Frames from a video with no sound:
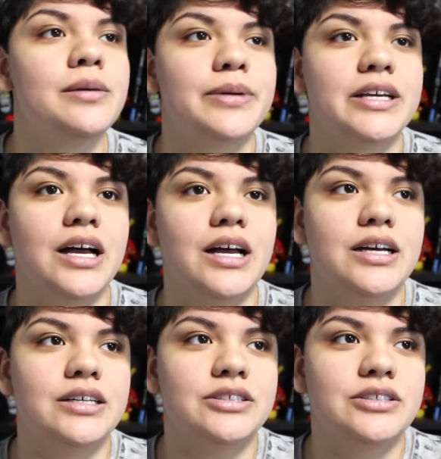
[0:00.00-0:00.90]

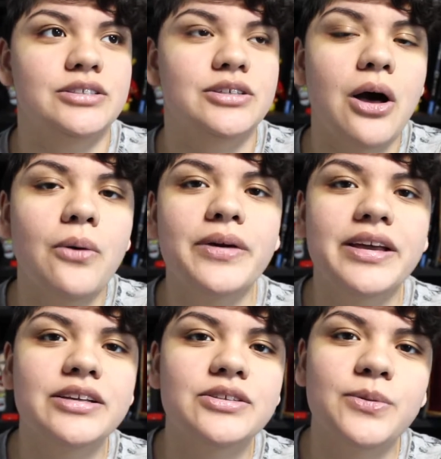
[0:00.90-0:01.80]
because
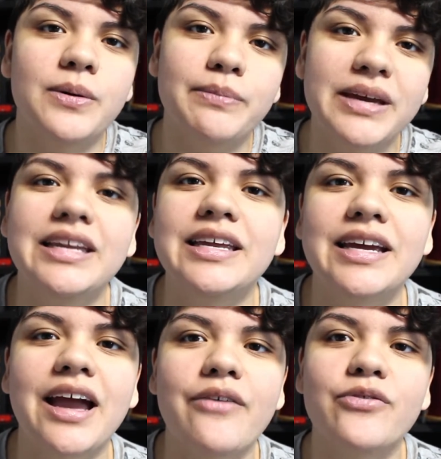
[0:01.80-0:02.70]
going to a
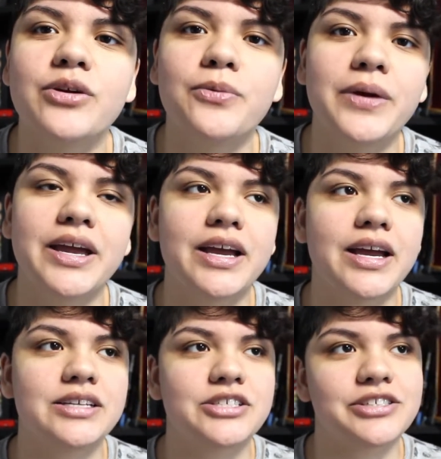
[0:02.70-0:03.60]
meeting every week
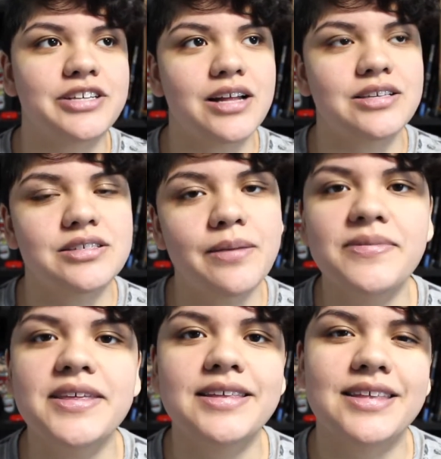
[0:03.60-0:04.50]
is just not
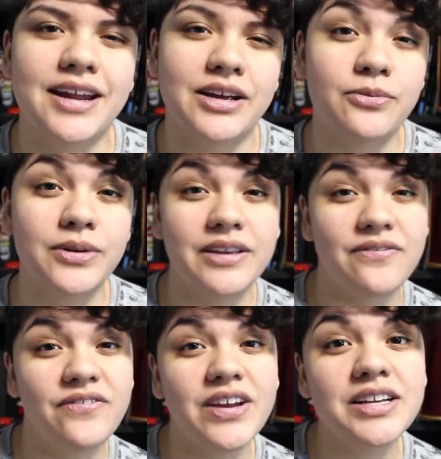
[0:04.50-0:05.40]
something that I could really
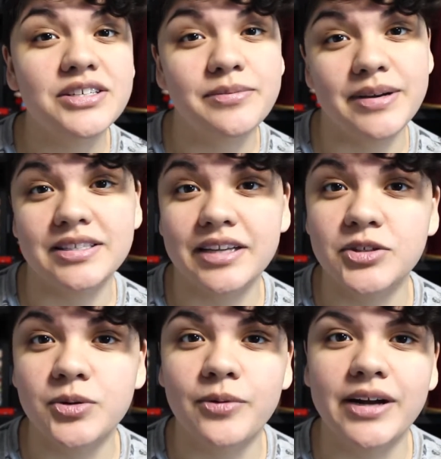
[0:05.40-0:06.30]
fit into my
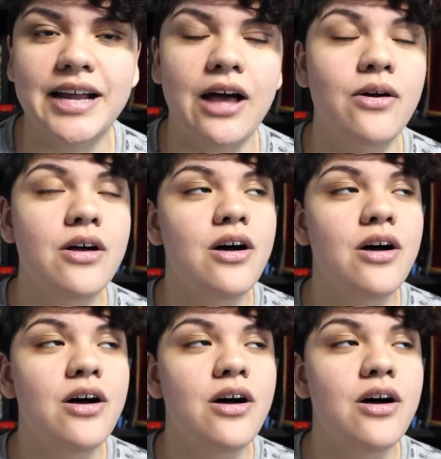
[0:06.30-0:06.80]
schedule right now,